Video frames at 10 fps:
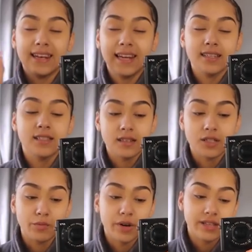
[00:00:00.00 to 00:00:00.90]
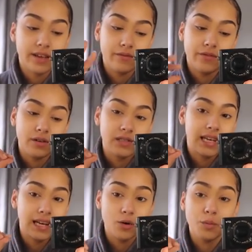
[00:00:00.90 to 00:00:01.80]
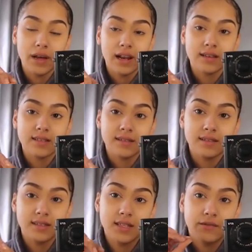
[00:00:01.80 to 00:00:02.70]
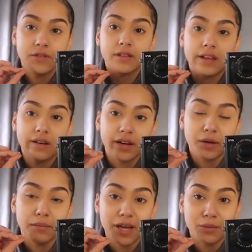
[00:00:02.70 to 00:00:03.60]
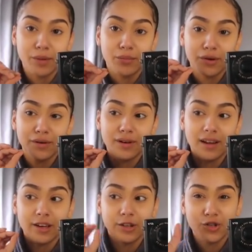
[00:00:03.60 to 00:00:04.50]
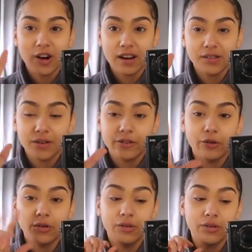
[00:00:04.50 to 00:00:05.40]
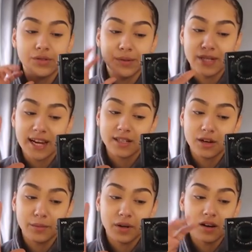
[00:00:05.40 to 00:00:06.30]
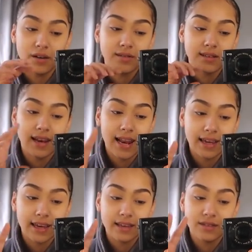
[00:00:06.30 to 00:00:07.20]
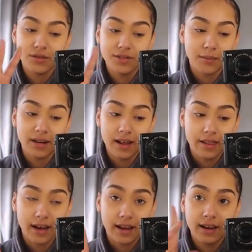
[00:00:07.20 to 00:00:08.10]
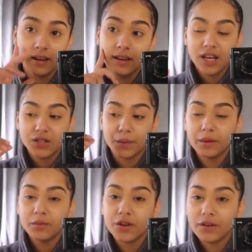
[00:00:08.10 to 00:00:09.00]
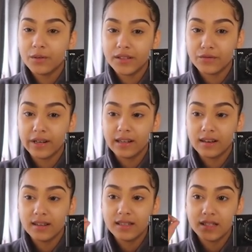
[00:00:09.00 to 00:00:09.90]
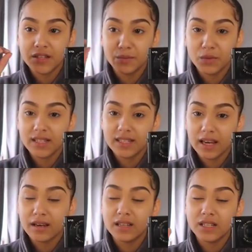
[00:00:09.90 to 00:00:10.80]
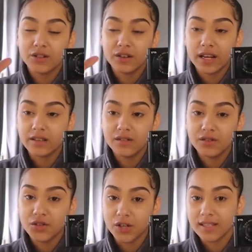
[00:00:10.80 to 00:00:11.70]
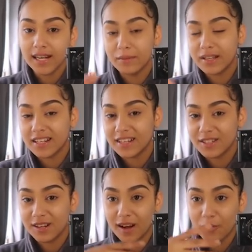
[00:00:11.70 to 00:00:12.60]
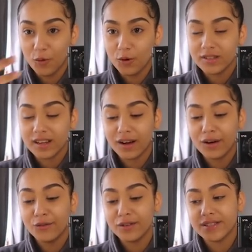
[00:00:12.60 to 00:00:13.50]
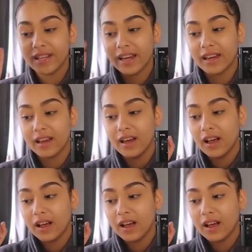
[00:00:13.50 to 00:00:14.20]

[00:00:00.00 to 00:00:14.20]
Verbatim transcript: at least until my skin feels a little bit less sensitive. So then I can maybe put like a tracksuit on or some daytime clothes like leggings or something like that. So people don't always realise that my skin condition isn't just limited to like water. Obviously,